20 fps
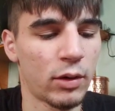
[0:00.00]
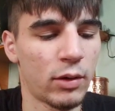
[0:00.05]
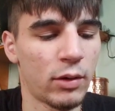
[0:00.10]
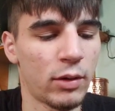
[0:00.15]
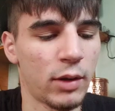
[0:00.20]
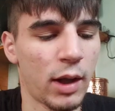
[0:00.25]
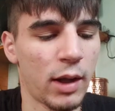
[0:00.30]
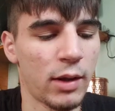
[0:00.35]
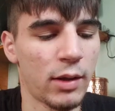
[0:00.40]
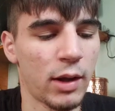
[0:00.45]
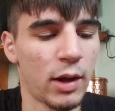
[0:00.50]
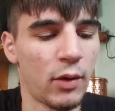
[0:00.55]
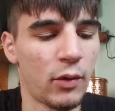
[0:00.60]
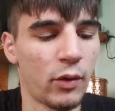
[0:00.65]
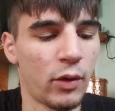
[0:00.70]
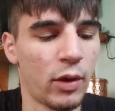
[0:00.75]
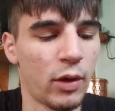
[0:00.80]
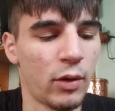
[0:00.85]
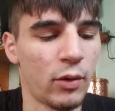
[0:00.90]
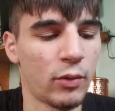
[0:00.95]
Knight down
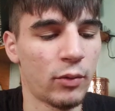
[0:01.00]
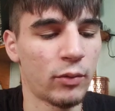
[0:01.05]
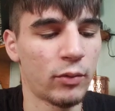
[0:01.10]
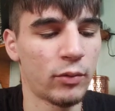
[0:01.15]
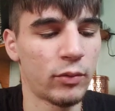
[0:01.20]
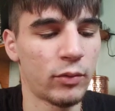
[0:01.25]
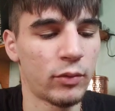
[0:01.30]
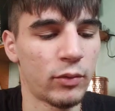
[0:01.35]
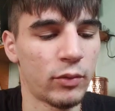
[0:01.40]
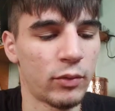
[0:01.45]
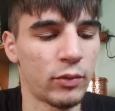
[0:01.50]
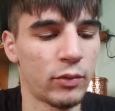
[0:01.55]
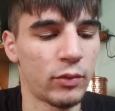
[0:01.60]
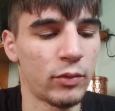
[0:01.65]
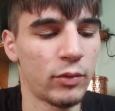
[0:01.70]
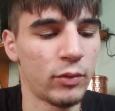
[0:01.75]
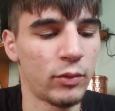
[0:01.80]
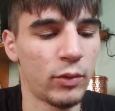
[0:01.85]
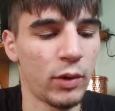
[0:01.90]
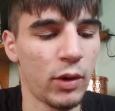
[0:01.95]
low.
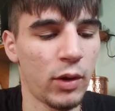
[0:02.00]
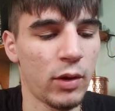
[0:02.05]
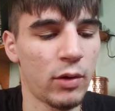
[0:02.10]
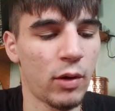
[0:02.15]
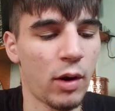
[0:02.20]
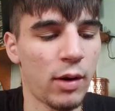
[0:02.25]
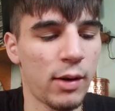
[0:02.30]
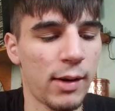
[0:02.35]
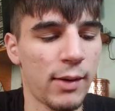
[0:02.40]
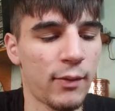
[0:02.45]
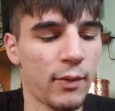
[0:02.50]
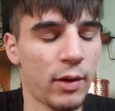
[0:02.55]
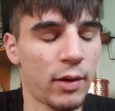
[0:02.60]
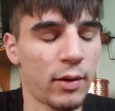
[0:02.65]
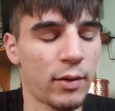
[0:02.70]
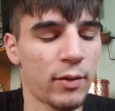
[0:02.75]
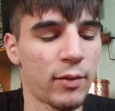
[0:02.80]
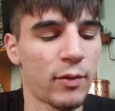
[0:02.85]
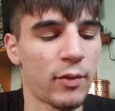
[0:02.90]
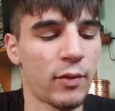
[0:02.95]
Really great
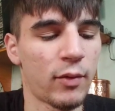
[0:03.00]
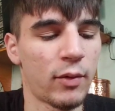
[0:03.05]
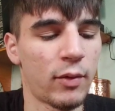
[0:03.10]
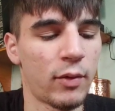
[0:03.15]
defense.